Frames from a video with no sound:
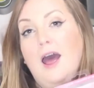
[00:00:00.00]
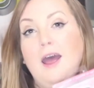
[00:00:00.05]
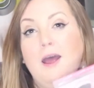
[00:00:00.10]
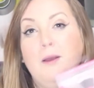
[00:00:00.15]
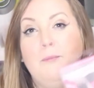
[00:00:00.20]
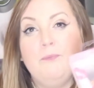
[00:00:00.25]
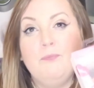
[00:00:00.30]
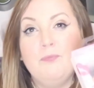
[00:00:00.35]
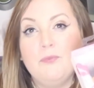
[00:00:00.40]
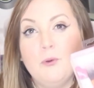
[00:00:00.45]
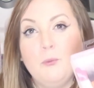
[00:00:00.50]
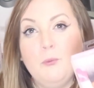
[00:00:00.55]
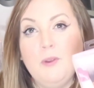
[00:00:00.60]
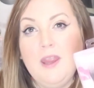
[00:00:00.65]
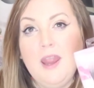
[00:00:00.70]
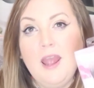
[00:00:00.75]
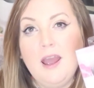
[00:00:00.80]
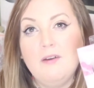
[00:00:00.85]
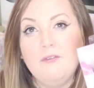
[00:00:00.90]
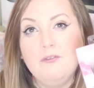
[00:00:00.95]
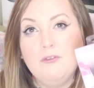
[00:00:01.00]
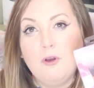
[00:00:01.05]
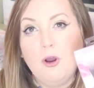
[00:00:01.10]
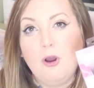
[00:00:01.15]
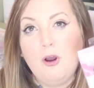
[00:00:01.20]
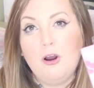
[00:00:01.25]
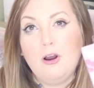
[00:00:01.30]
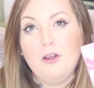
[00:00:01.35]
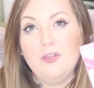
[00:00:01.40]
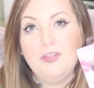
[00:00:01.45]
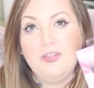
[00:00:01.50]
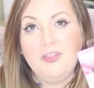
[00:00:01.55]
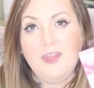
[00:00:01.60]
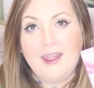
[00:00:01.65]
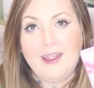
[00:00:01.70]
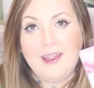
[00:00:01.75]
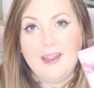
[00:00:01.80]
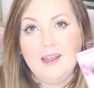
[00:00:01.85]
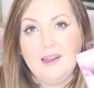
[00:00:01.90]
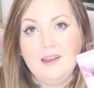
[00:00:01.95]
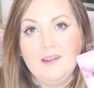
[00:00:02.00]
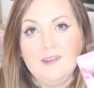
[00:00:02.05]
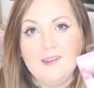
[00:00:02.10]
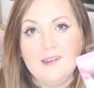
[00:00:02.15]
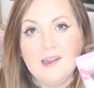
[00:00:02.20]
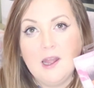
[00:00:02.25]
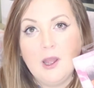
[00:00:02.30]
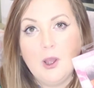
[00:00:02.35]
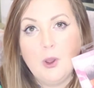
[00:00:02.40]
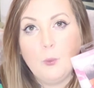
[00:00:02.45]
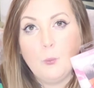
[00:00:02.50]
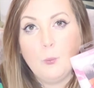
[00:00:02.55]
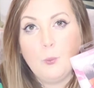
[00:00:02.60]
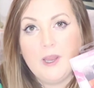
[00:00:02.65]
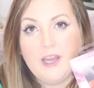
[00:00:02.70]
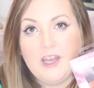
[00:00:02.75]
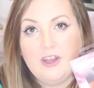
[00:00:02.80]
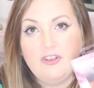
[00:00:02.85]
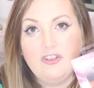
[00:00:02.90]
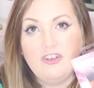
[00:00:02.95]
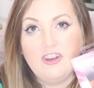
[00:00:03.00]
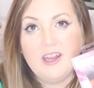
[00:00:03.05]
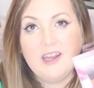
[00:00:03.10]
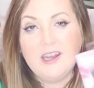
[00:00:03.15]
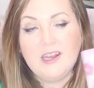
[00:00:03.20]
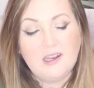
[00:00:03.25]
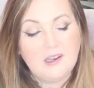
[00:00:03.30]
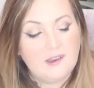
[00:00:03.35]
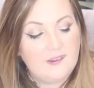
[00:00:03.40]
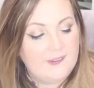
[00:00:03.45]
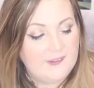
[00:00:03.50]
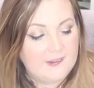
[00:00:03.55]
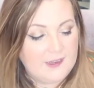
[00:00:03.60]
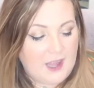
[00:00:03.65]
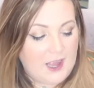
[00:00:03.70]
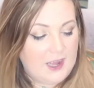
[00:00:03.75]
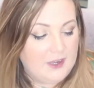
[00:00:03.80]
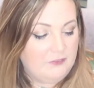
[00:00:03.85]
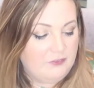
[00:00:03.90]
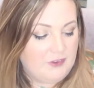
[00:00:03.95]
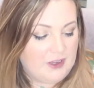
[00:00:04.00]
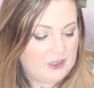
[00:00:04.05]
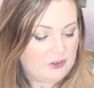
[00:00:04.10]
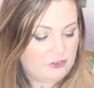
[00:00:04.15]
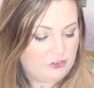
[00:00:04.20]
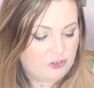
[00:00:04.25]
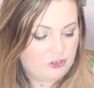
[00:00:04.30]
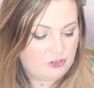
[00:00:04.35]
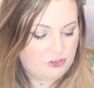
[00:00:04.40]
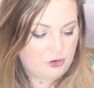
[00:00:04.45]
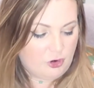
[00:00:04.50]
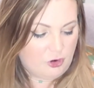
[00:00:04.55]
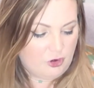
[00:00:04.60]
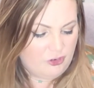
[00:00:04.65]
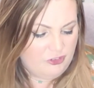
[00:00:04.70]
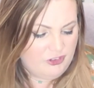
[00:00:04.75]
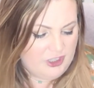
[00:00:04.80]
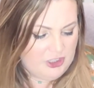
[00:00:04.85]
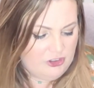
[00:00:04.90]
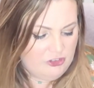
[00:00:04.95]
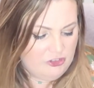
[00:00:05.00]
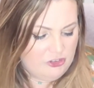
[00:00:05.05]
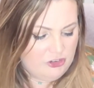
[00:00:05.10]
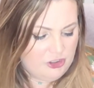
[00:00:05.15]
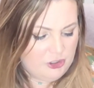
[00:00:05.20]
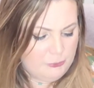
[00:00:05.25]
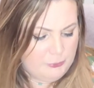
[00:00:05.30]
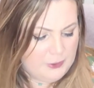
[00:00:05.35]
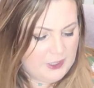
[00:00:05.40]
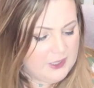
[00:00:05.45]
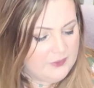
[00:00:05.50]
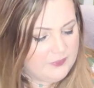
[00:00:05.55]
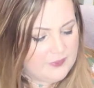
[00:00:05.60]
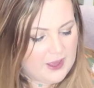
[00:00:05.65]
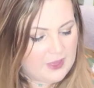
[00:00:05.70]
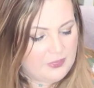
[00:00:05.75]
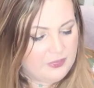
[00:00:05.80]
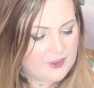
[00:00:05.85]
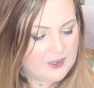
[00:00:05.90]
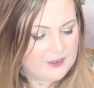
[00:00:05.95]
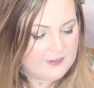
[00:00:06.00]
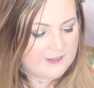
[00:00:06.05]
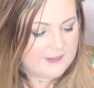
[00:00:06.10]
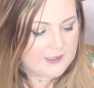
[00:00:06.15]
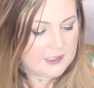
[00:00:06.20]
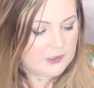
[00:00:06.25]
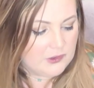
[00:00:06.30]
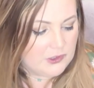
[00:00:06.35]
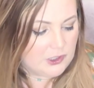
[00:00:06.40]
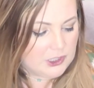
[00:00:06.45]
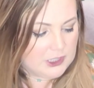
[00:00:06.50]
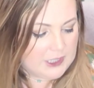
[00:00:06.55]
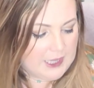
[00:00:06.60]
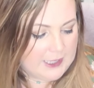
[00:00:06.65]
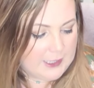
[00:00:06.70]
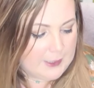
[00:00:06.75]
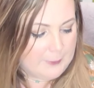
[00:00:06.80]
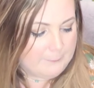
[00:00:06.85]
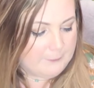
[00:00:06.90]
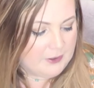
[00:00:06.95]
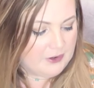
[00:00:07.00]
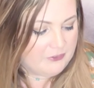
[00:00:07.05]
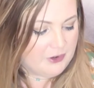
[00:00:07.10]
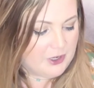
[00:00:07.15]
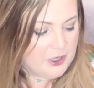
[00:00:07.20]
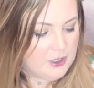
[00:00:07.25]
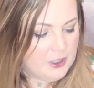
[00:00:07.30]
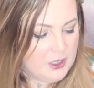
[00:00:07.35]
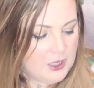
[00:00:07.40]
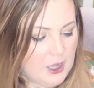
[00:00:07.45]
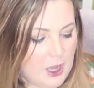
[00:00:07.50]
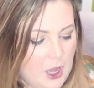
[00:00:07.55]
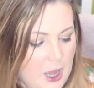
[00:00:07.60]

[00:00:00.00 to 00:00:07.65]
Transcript: Um, we have got this, which is kind of like a storage unit that I think sticks on like a mirror.